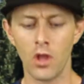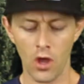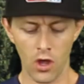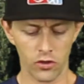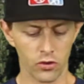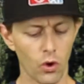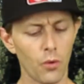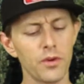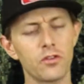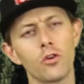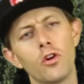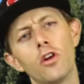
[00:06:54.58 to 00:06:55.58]
So always
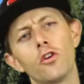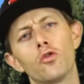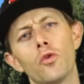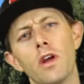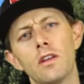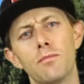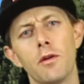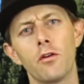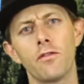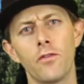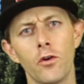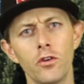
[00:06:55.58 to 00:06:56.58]
turn on your transmitter
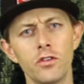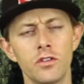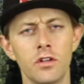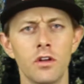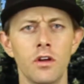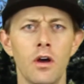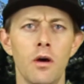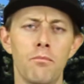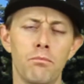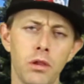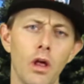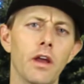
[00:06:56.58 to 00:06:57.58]
first,
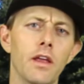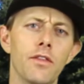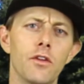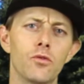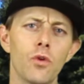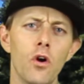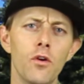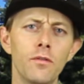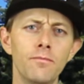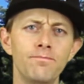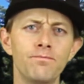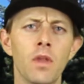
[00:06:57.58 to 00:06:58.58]
plug in the drone,
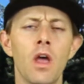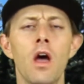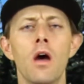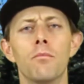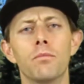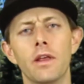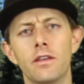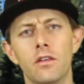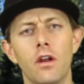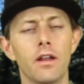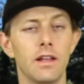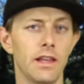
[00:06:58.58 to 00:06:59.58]
place it on
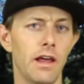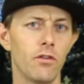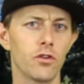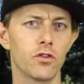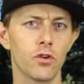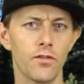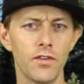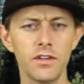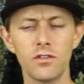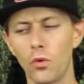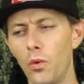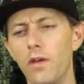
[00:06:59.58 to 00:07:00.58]
a level surface
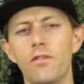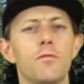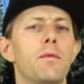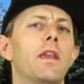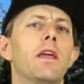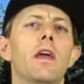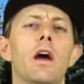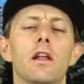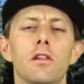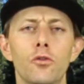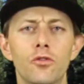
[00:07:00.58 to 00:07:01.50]
away from any loose